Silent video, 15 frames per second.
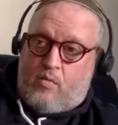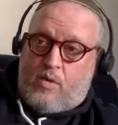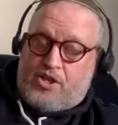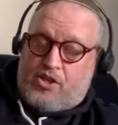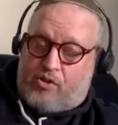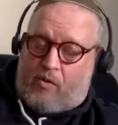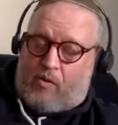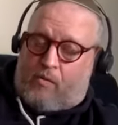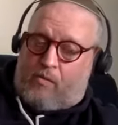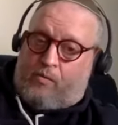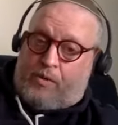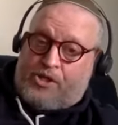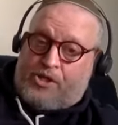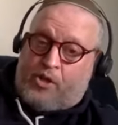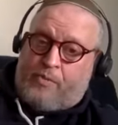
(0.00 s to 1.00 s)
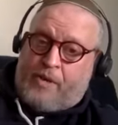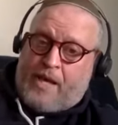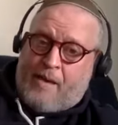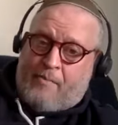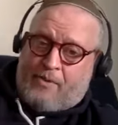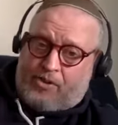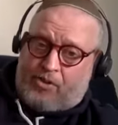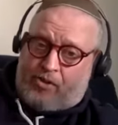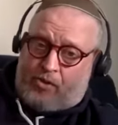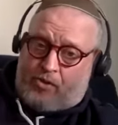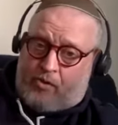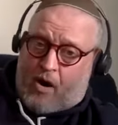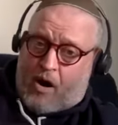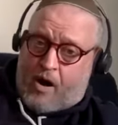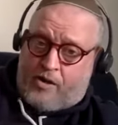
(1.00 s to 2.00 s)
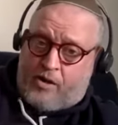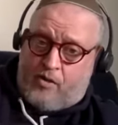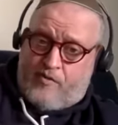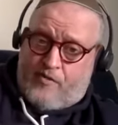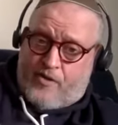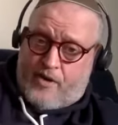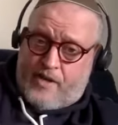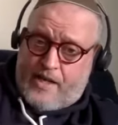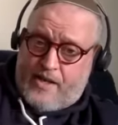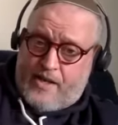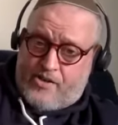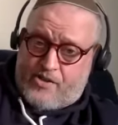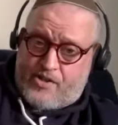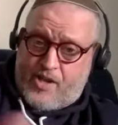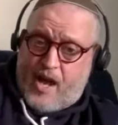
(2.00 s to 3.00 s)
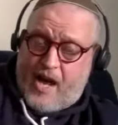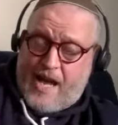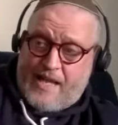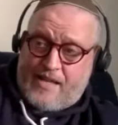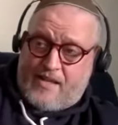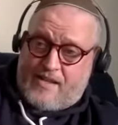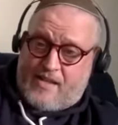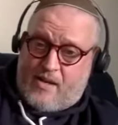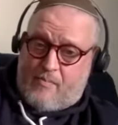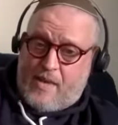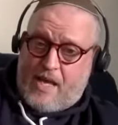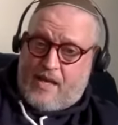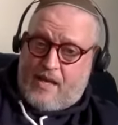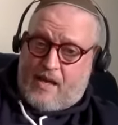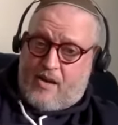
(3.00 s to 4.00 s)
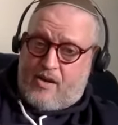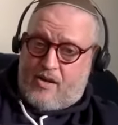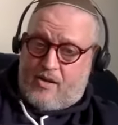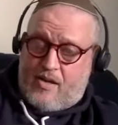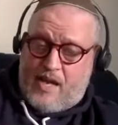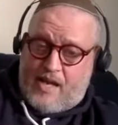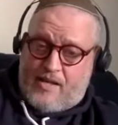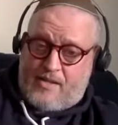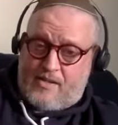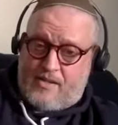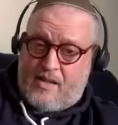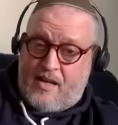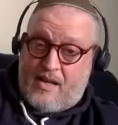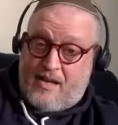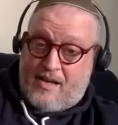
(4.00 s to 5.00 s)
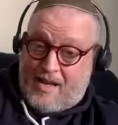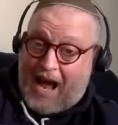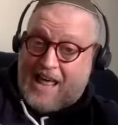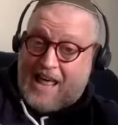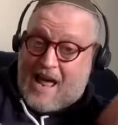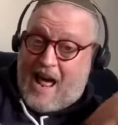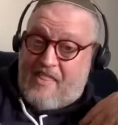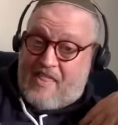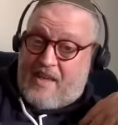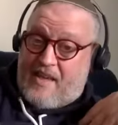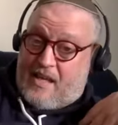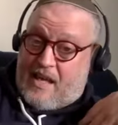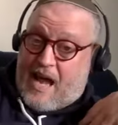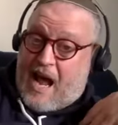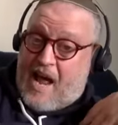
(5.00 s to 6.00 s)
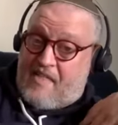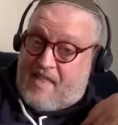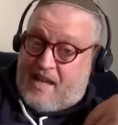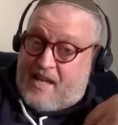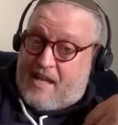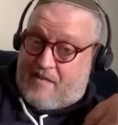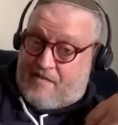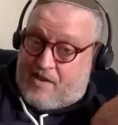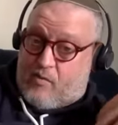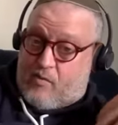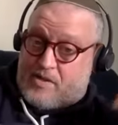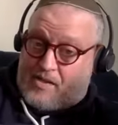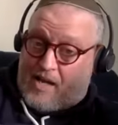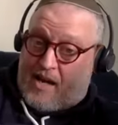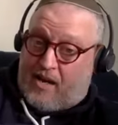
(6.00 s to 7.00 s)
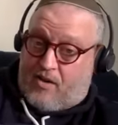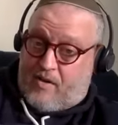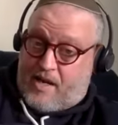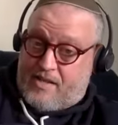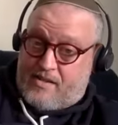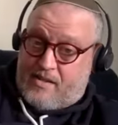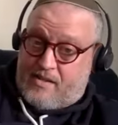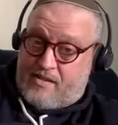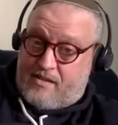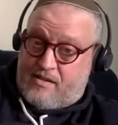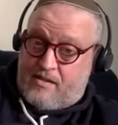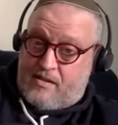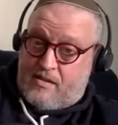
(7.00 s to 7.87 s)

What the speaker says: would you be able to argue for either side that they're making a good case? But I think if there was not a crisis,